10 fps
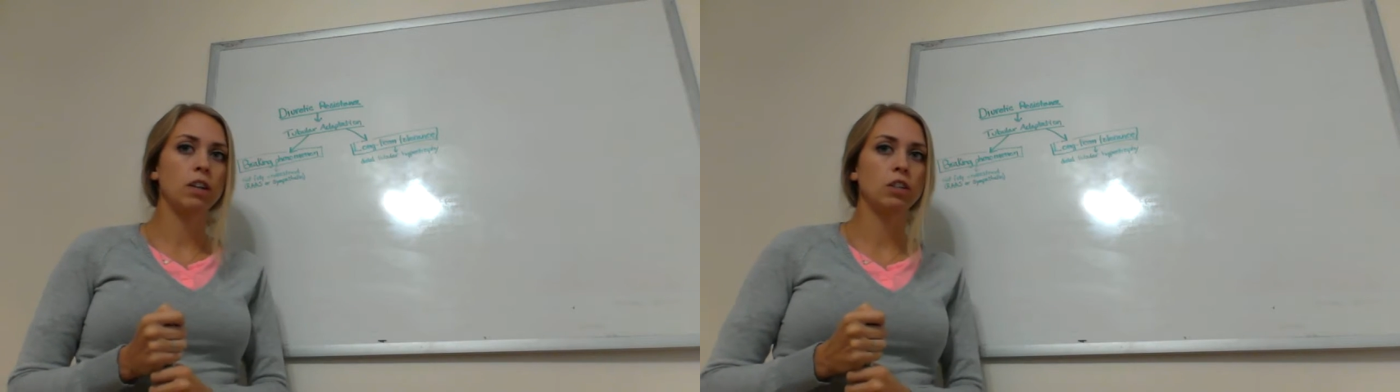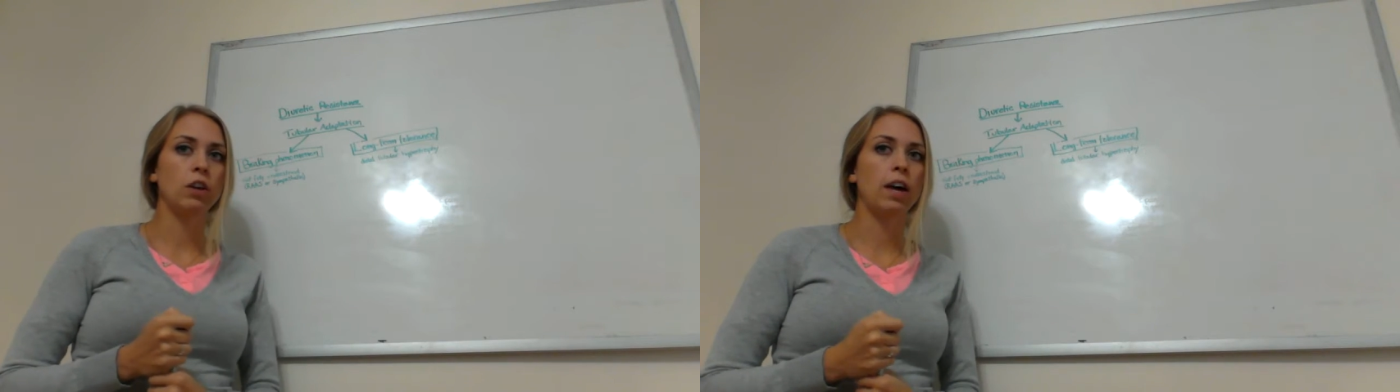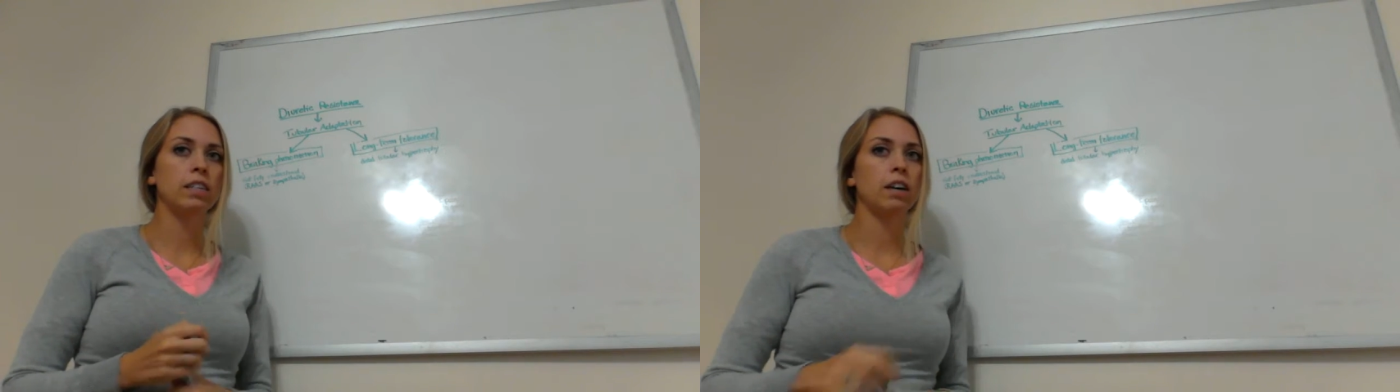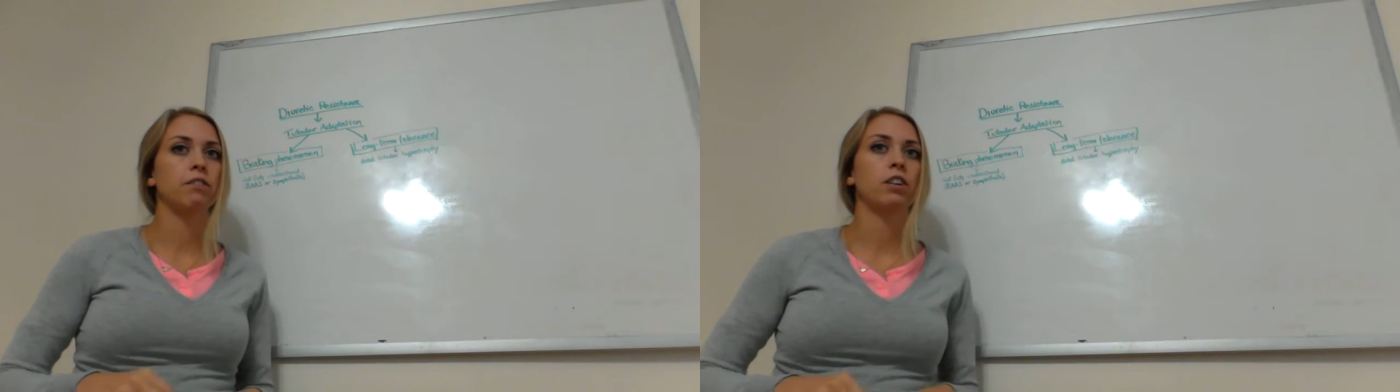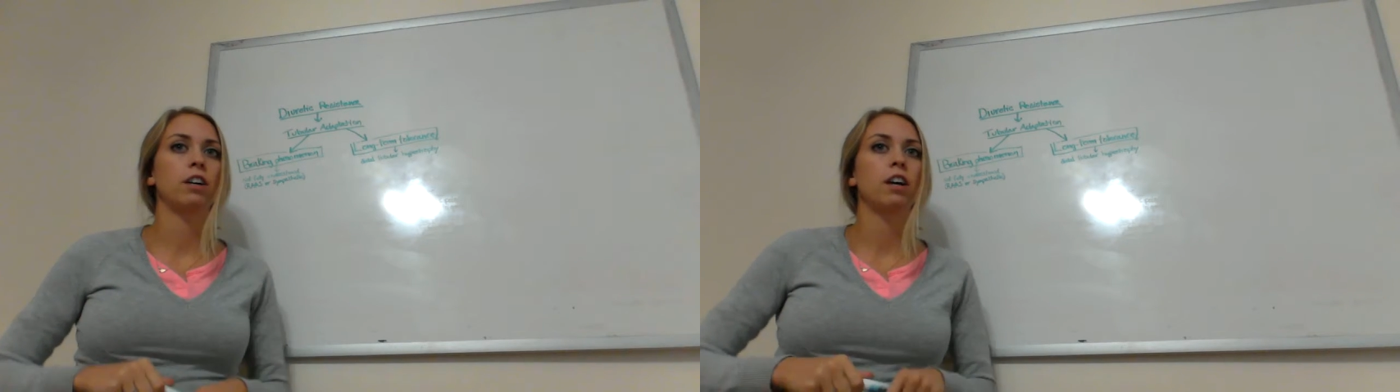So that's
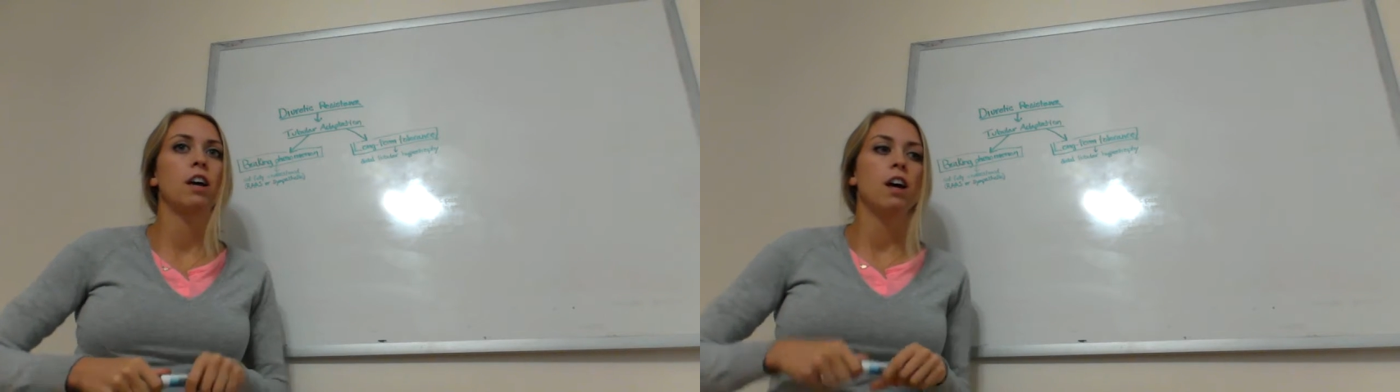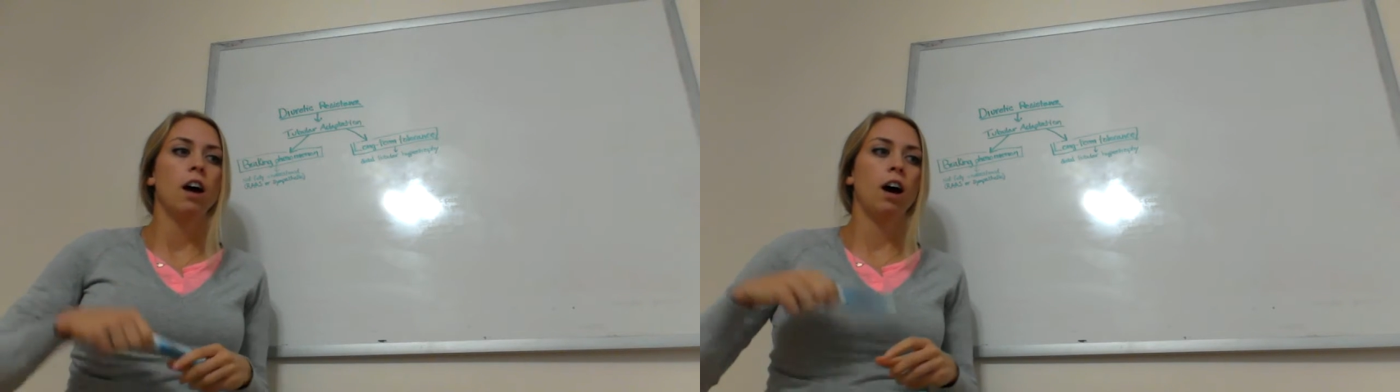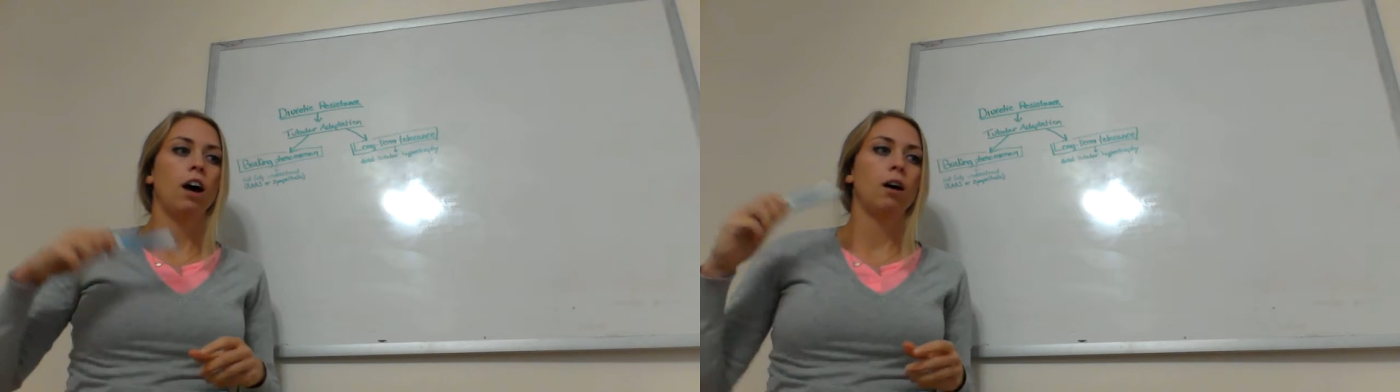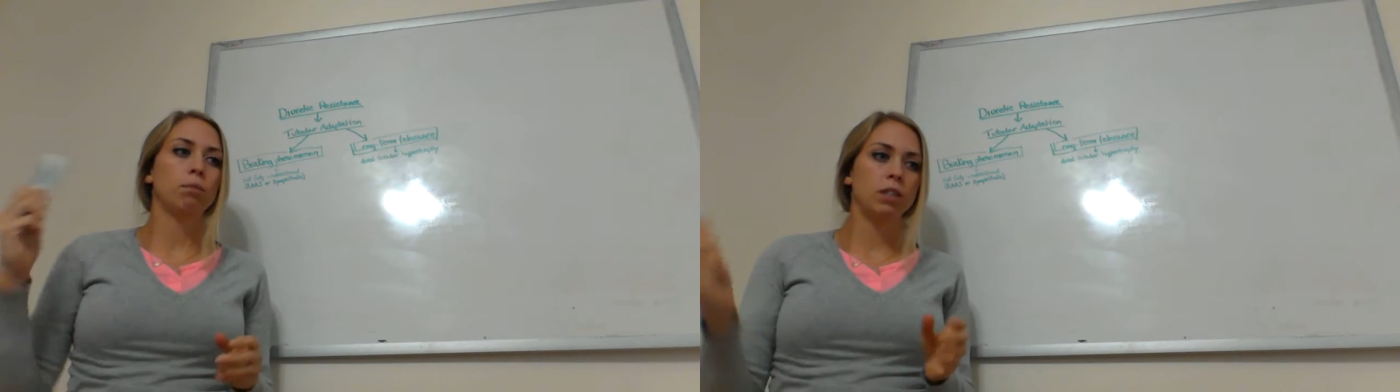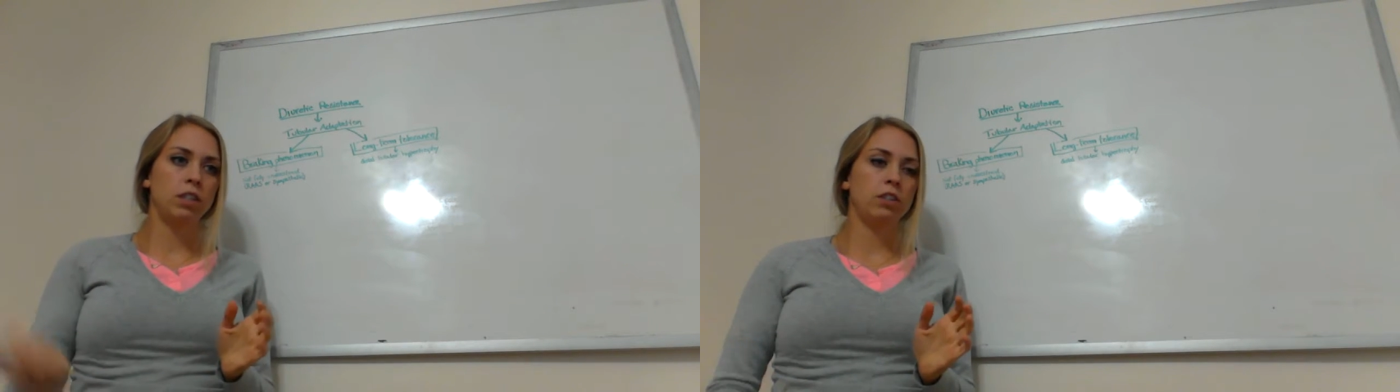after
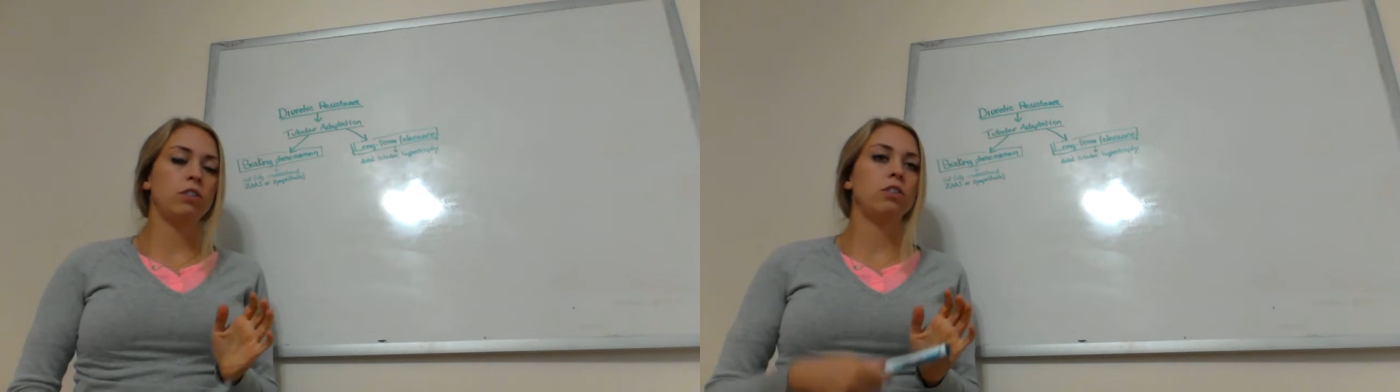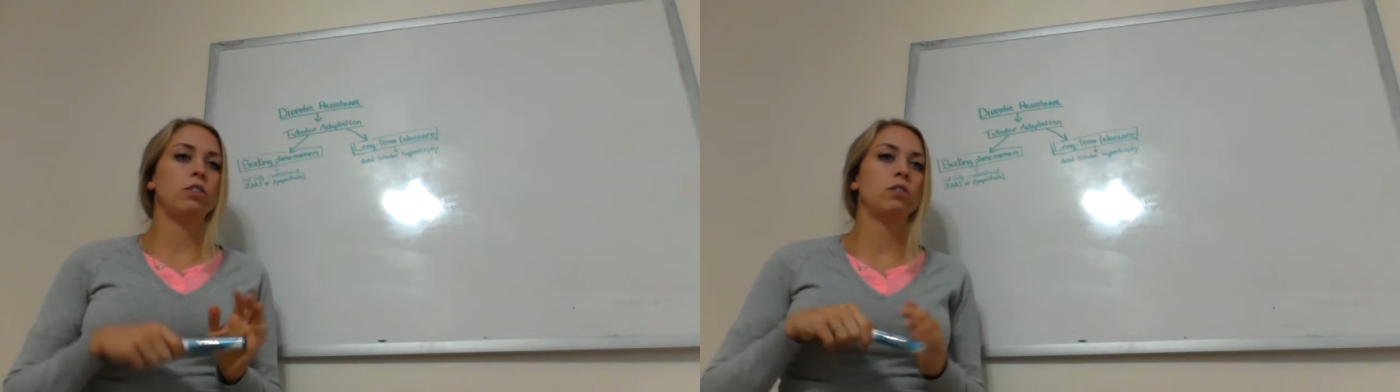continued